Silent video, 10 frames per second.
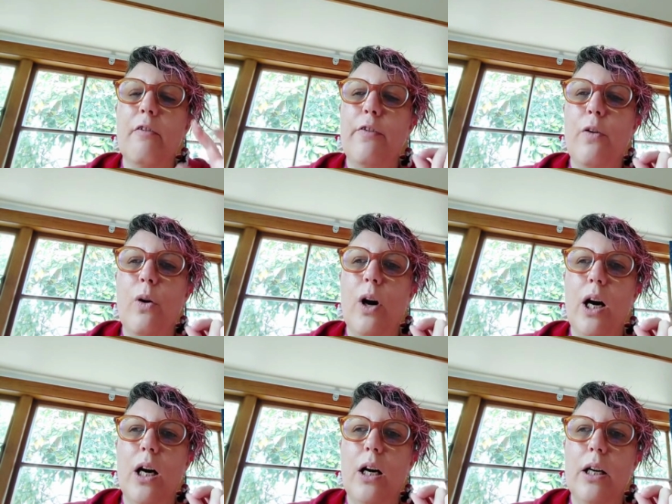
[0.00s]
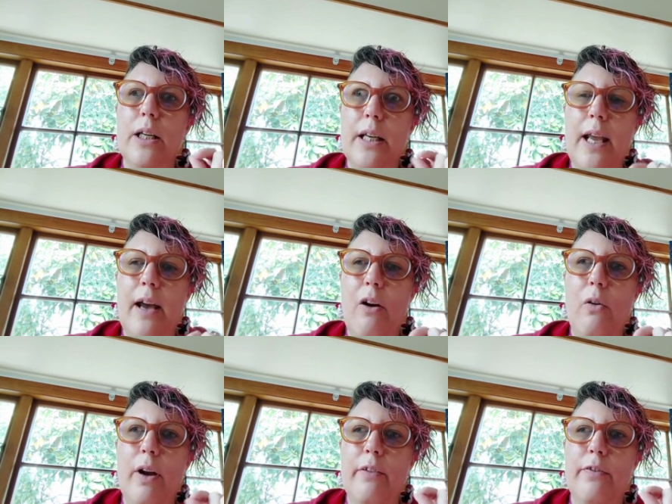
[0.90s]
for
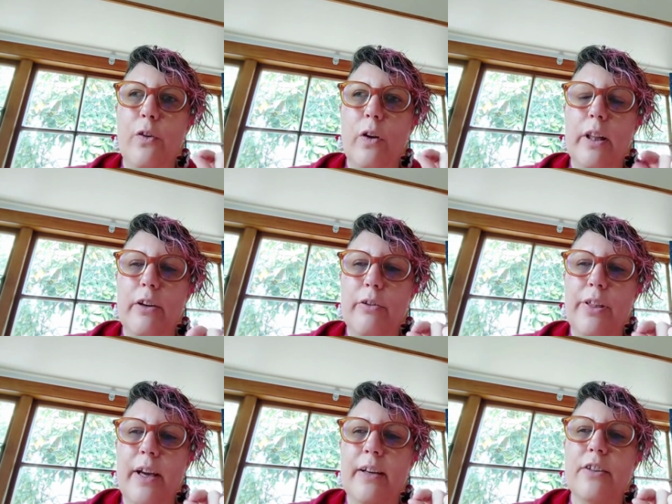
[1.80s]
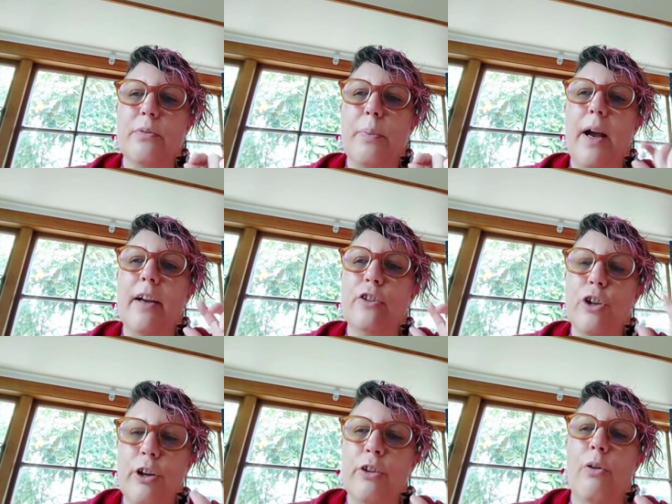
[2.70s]
now and for little things, but
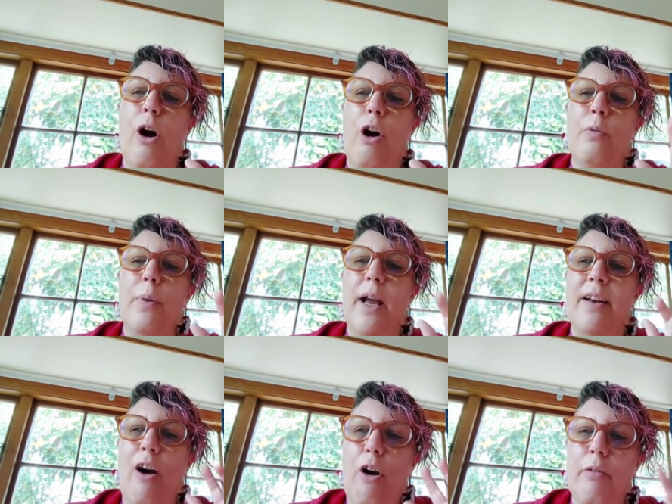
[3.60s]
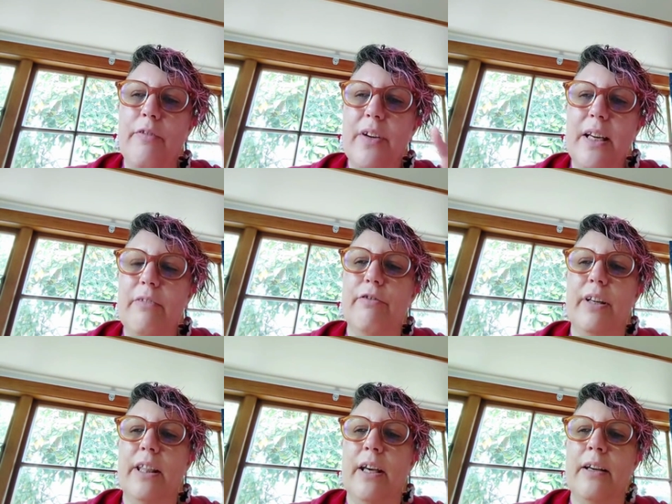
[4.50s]
eternal hope and hope for
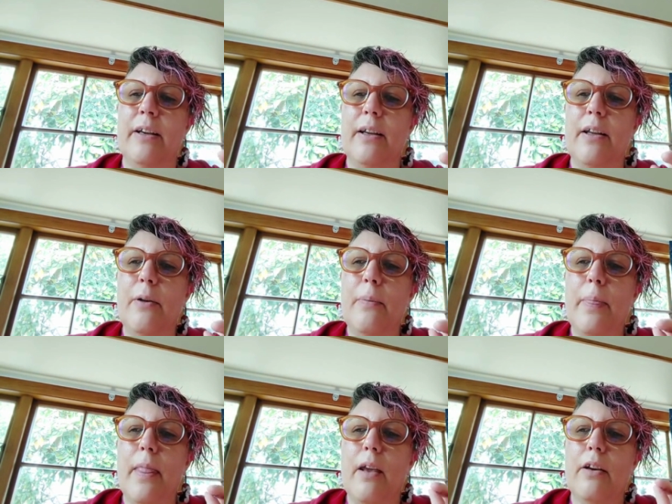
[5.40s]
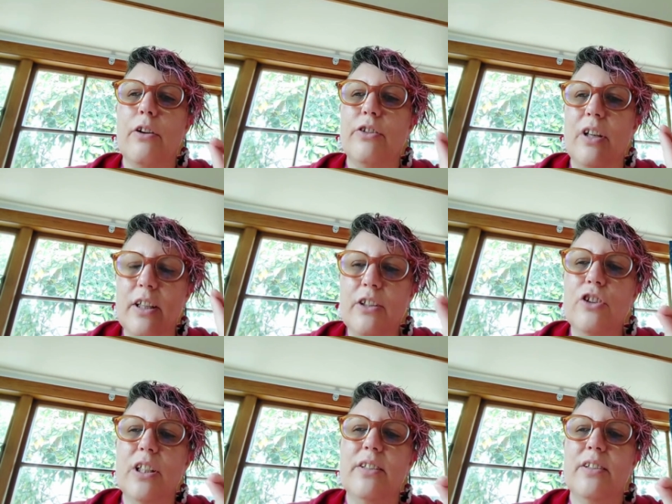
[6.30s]
everything. Because in
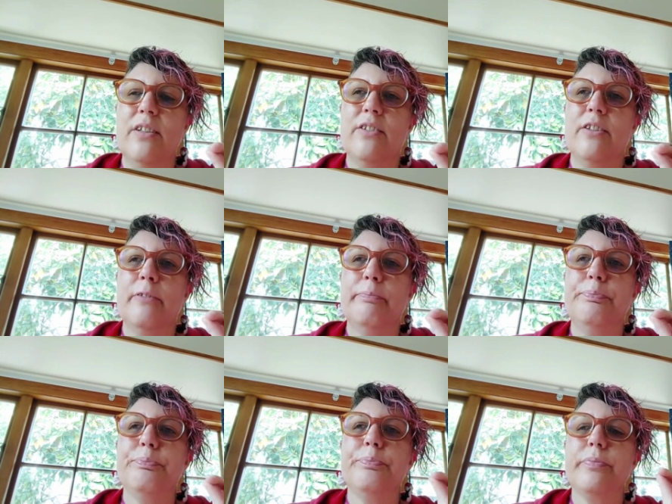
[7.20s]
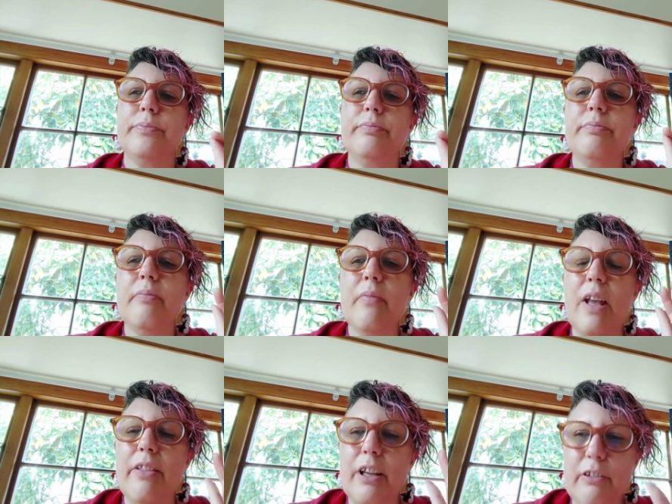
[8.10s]
Jesus,
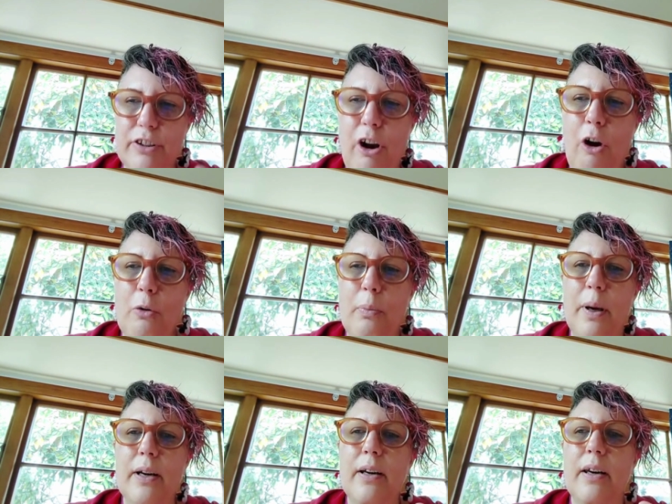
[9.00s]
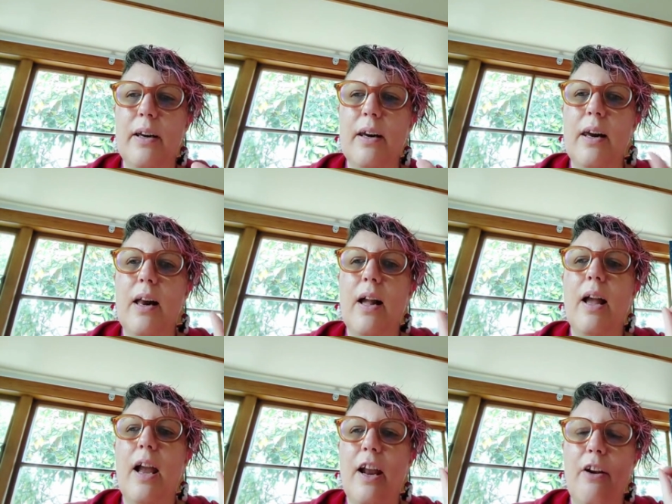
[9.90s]
there is hope
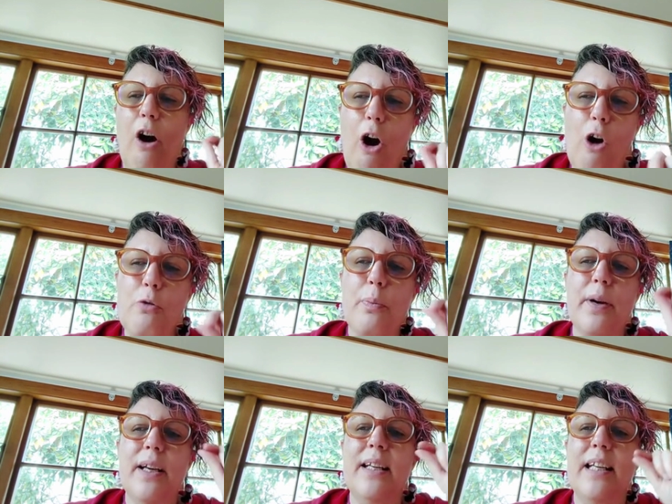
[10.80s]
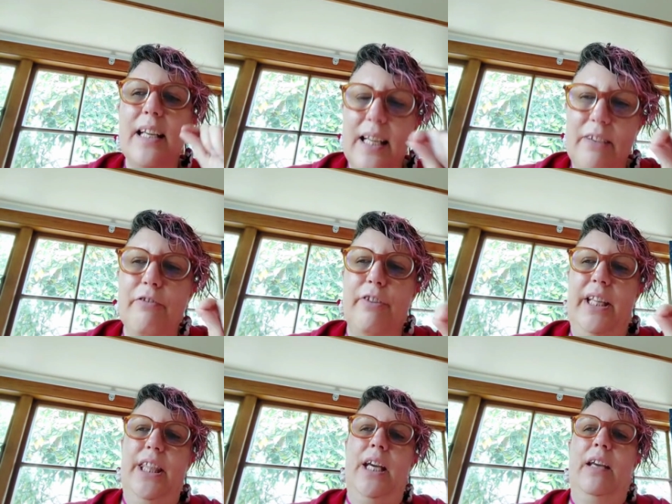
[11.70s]
and hope in
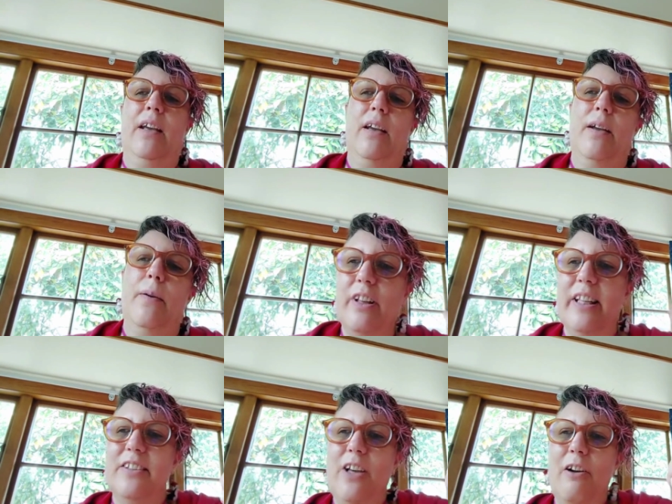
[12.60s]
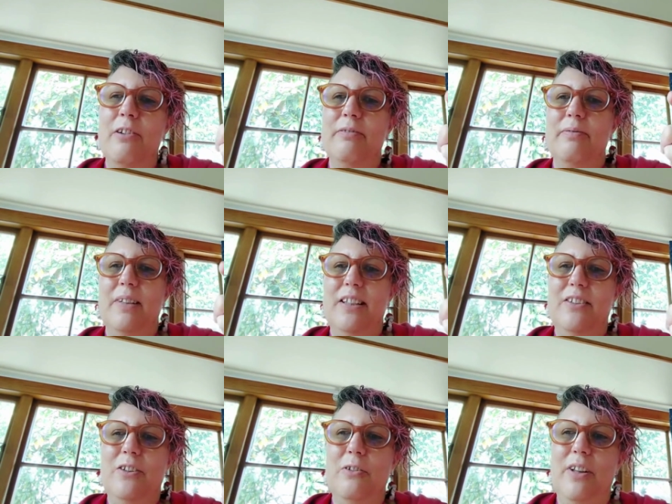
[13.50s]
everything. So let's go.
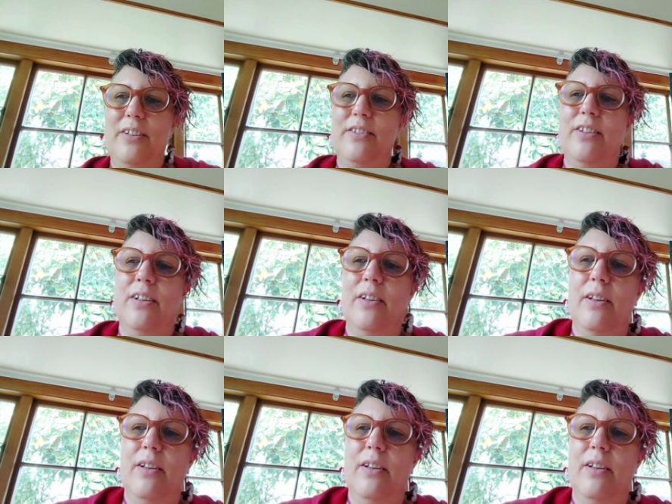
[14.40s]
Let's do this.